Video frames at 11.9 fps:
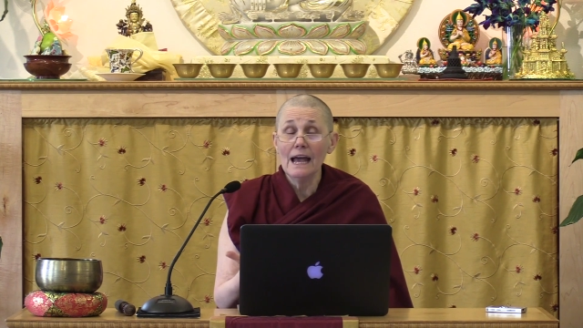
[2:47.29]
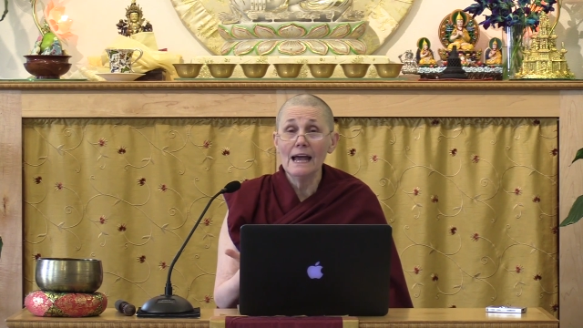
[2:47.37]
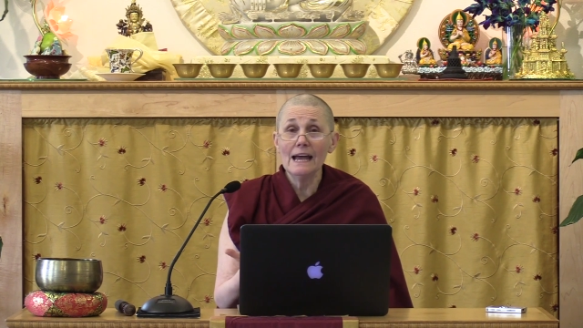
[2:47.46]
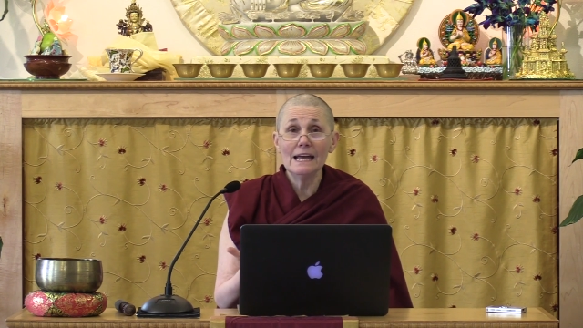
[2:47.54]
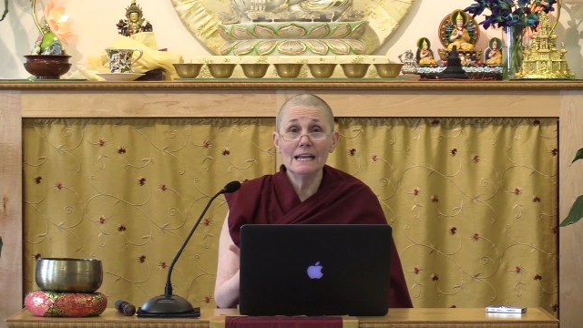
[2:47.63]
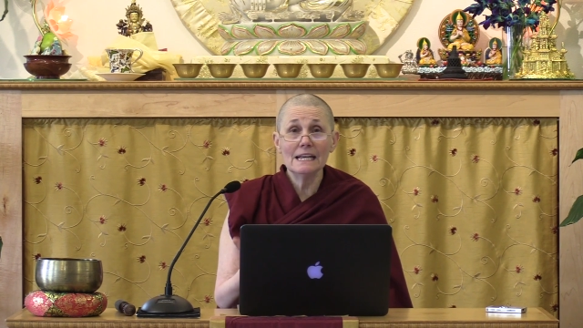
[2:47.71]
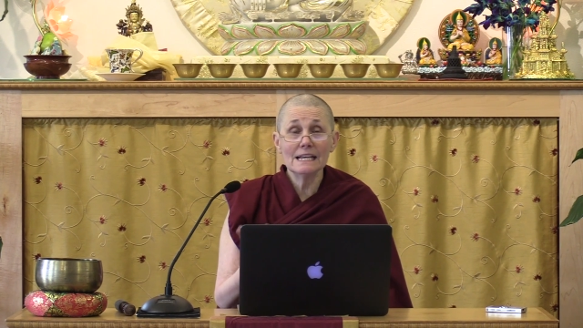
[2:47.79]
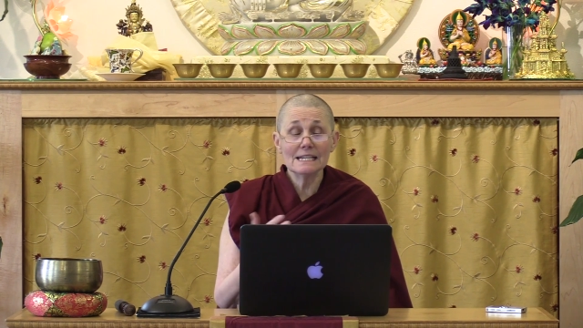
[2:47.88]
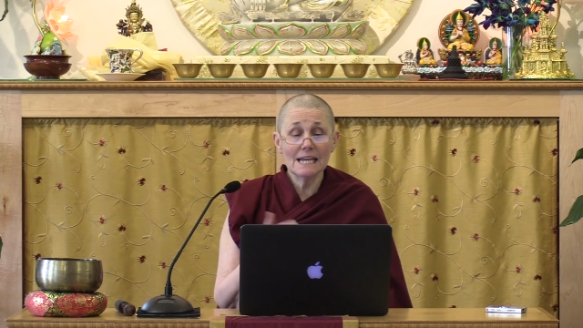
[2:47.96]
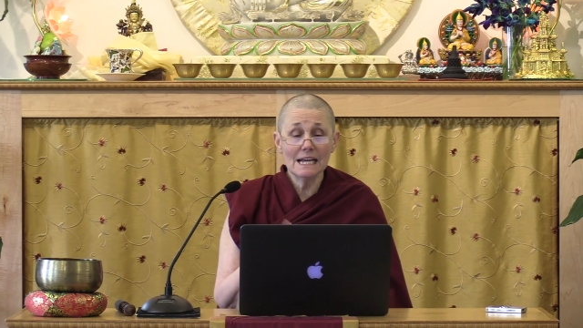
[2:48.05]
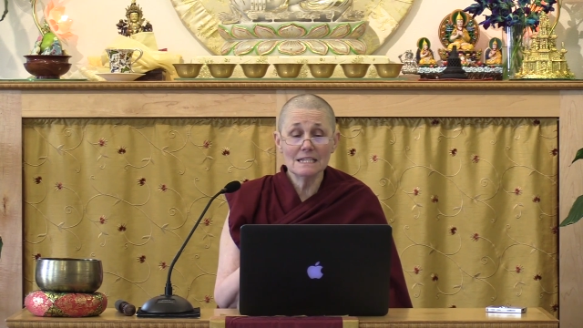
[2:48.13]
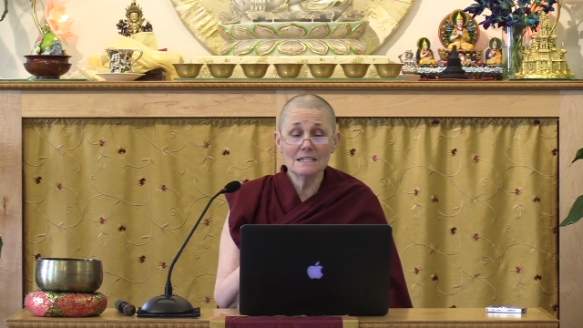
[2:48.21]
And
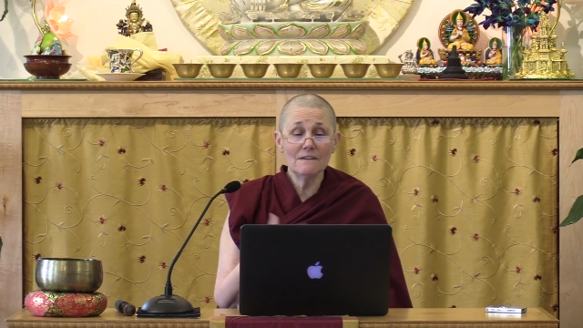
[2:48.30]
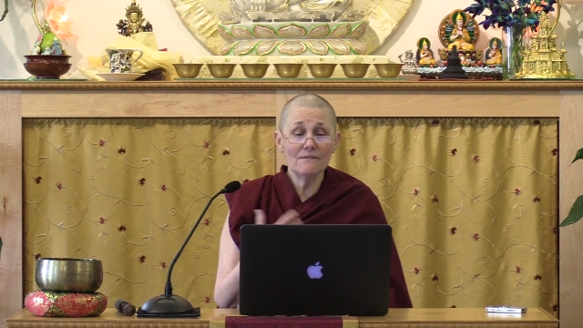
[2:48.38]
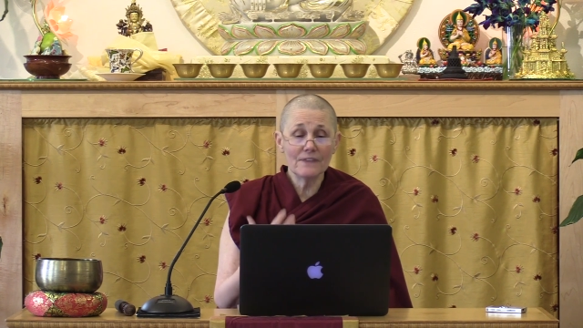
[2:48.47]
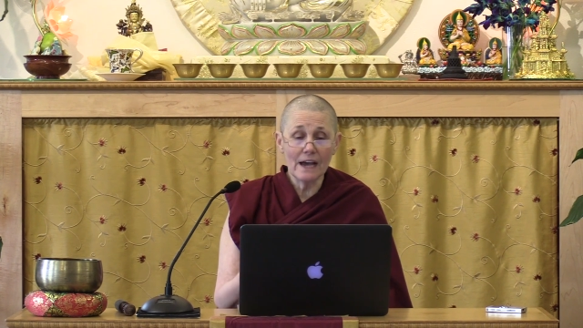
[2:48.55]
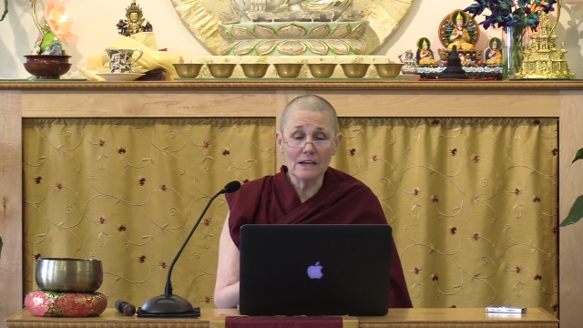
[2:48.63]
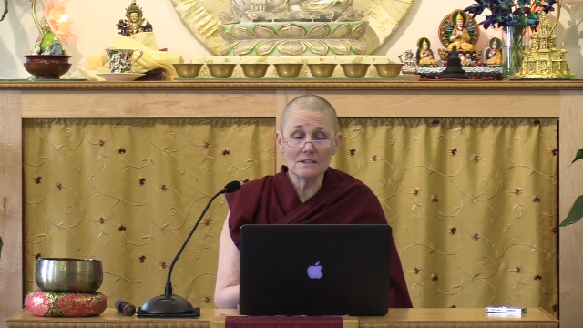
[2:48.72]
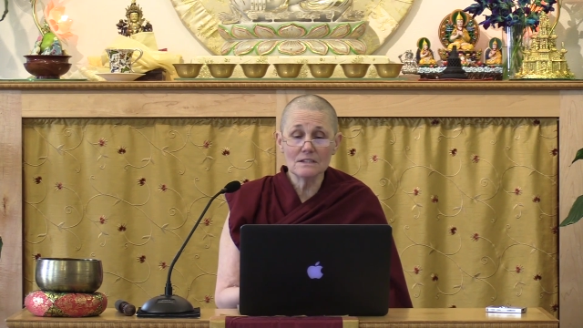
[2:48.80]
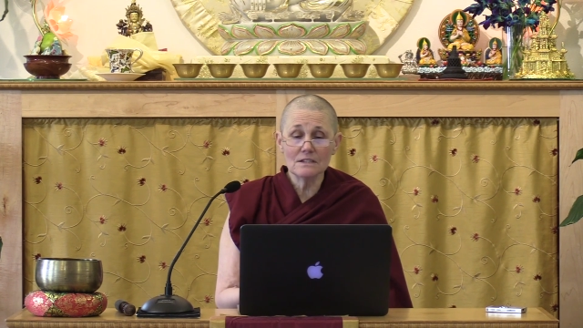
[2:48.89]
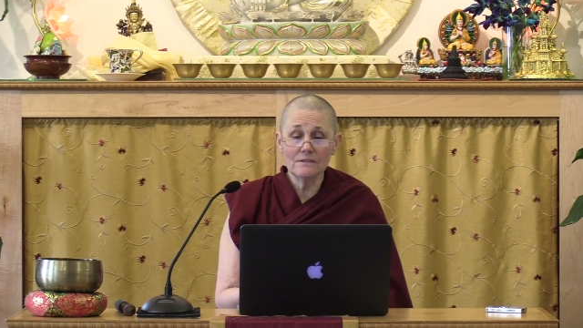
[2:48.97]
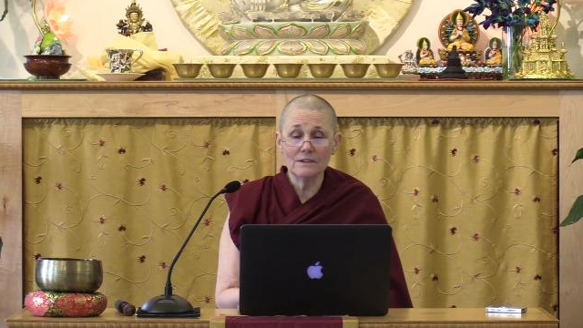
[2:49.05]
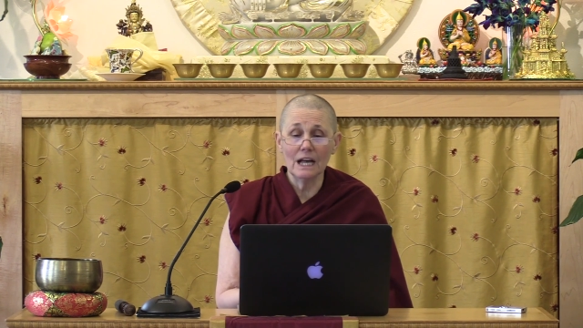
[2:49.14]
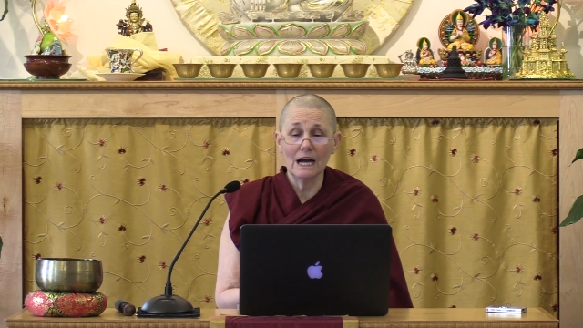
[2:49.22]
tens of thousands
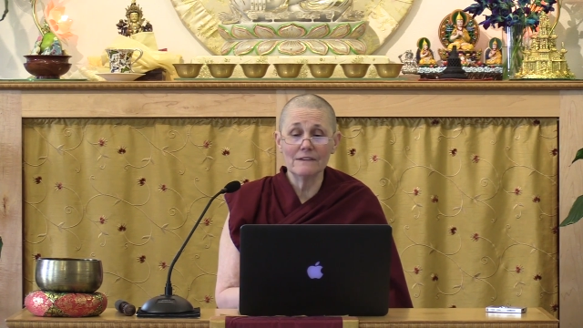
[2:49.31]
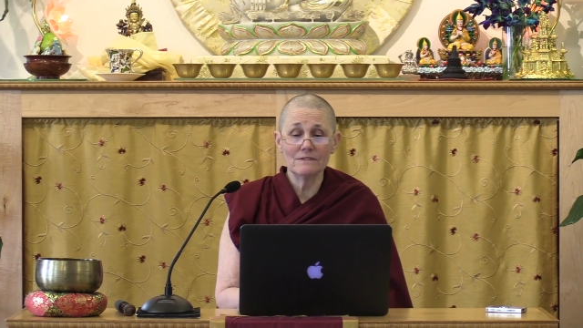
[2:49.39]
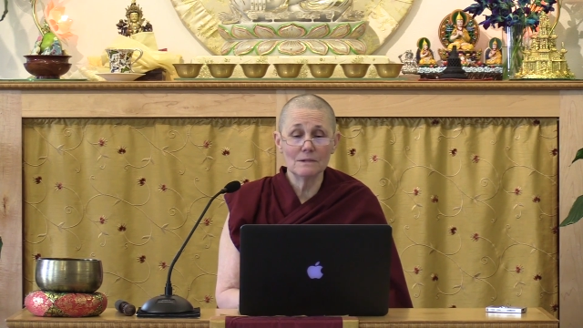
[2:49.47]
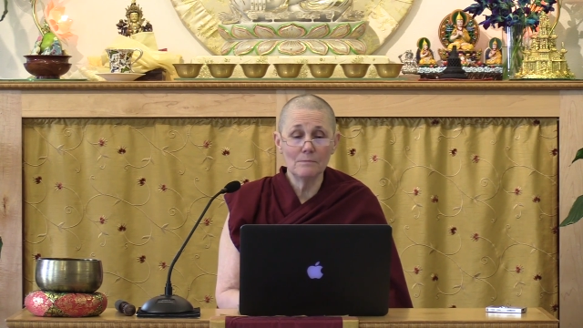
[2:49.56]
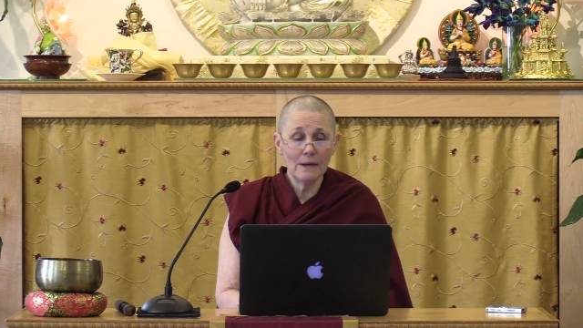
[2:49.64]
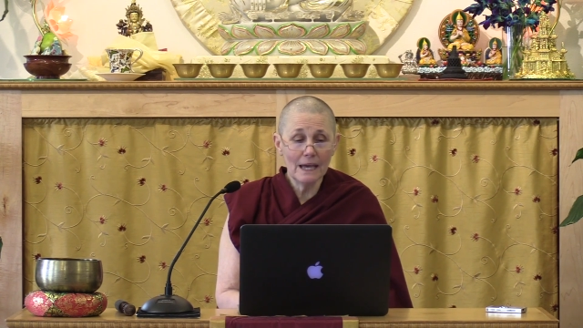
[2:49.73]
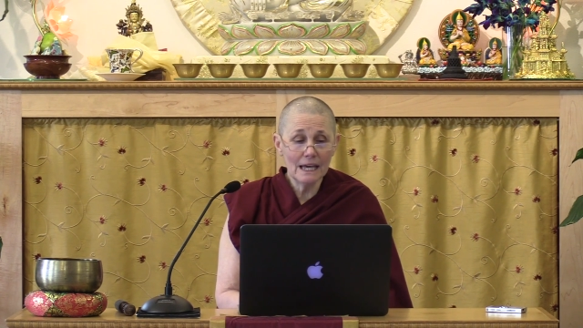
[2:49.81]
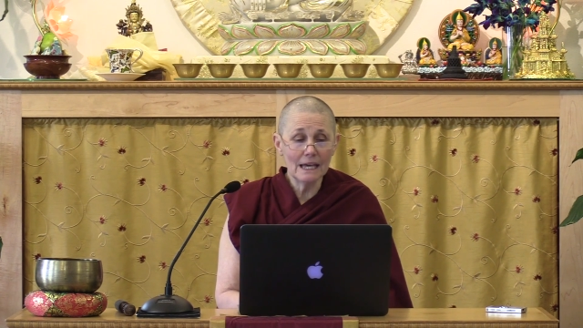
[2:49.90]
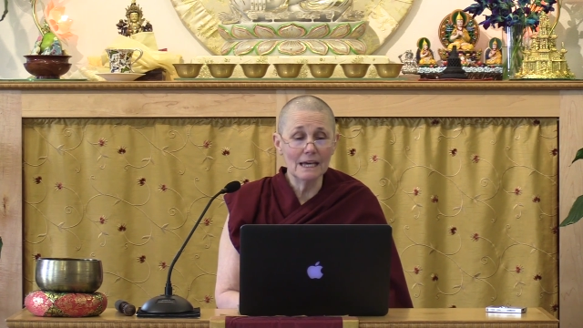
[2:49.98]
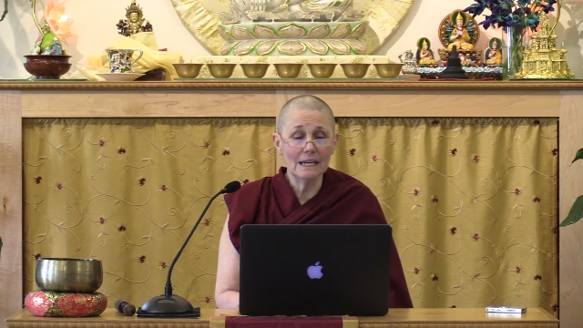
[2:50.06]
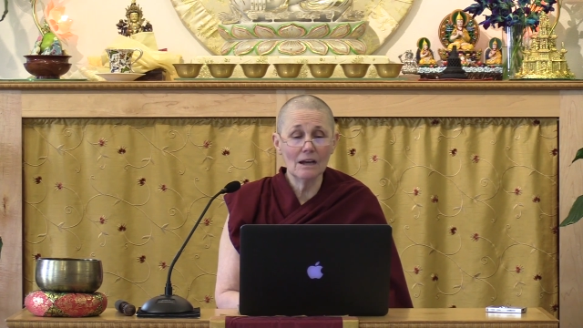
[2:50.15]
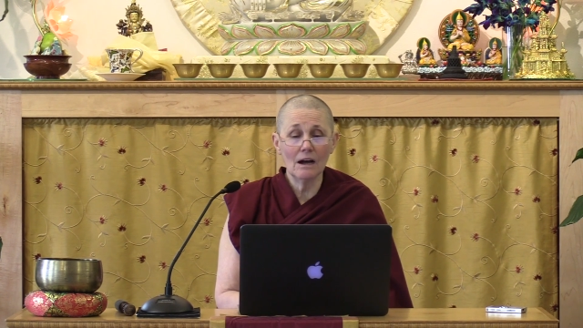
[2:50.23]
of lives
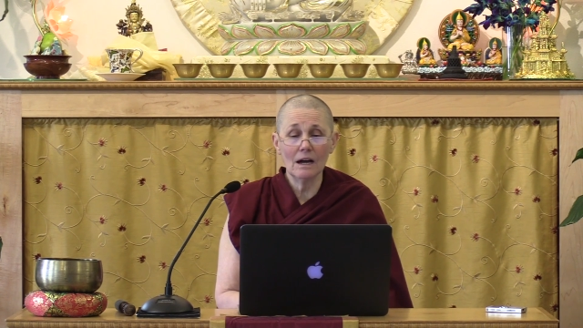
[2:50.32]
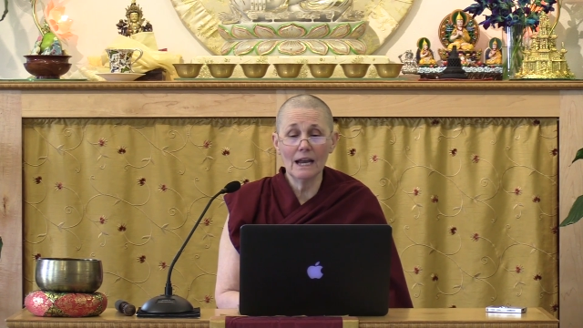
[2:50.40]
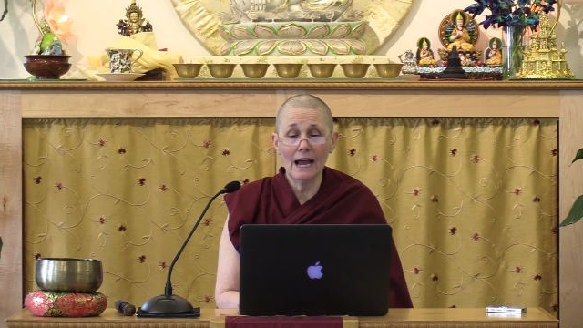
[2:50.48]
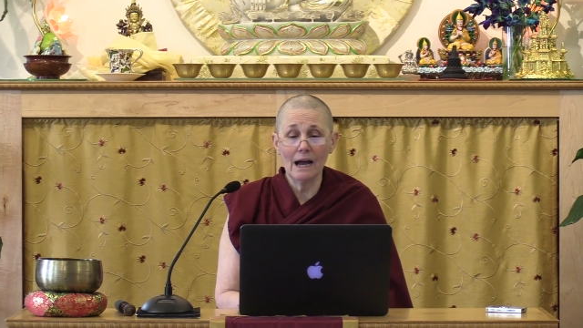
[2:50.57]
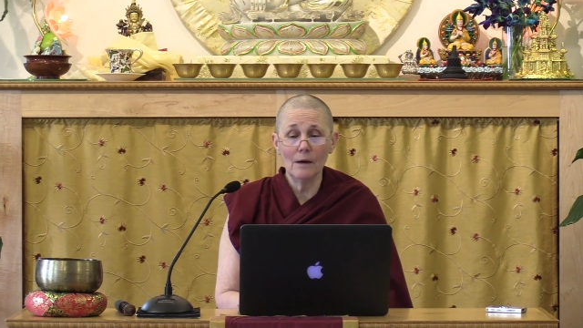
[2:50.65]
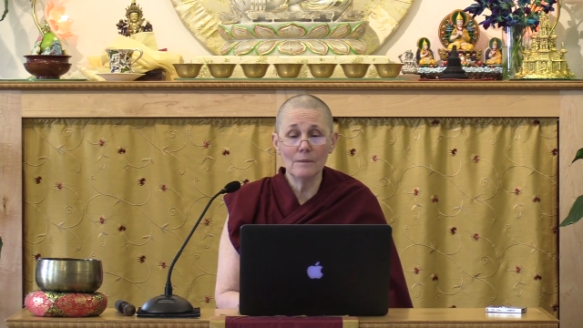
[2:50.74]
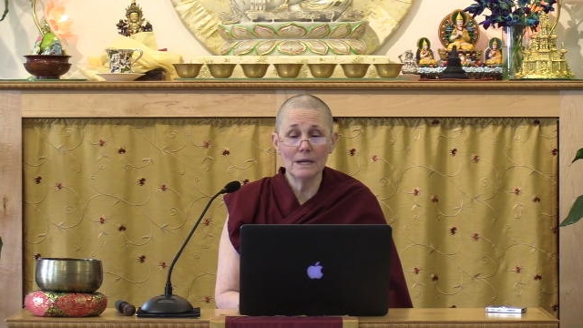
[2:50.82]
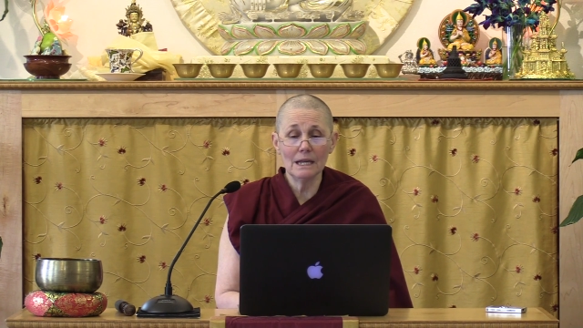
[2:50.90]
depend on how